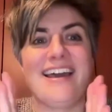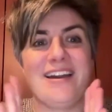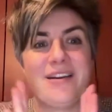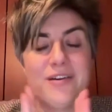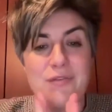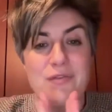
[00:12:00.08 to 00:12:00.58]

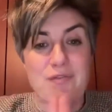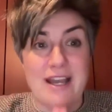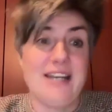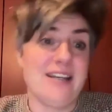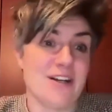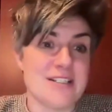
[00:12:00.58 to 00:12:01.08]
like
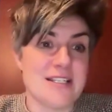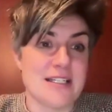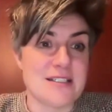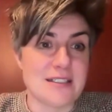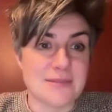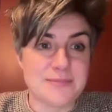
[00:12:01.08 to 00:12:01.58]
finding our
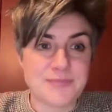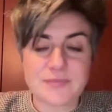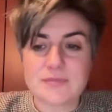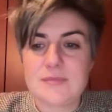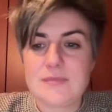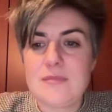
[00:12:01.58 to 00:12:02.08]
center.
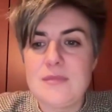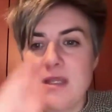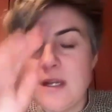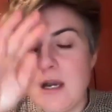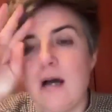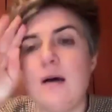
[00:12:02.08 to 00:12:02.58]

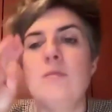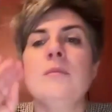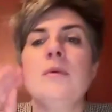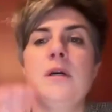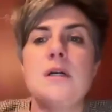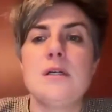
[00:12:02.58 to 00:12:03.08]
Um,
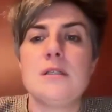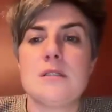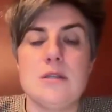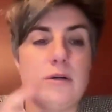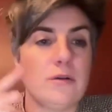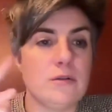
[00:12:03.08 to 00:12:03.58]

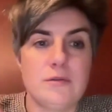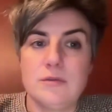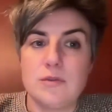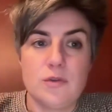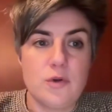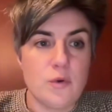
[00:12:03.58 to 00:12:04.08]
so
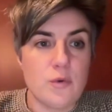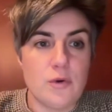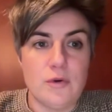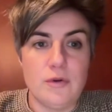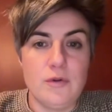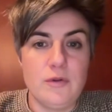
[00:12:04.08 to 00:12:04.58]

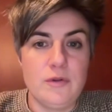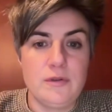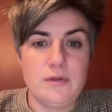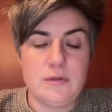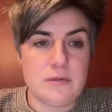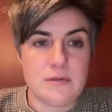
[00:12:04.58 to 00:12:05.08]
cool
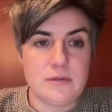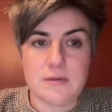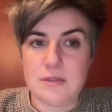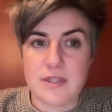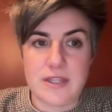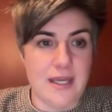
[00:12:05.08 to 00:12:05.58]

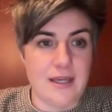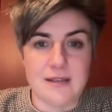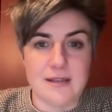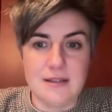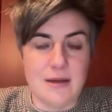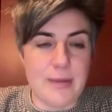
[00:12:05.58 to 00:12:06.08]
thing
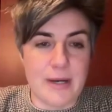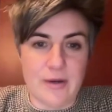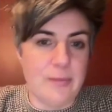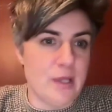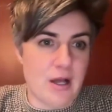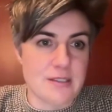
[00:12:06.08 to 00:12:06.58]
about
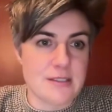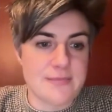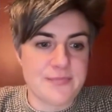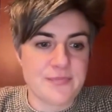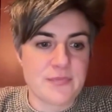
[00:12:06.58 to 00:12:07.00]
applause.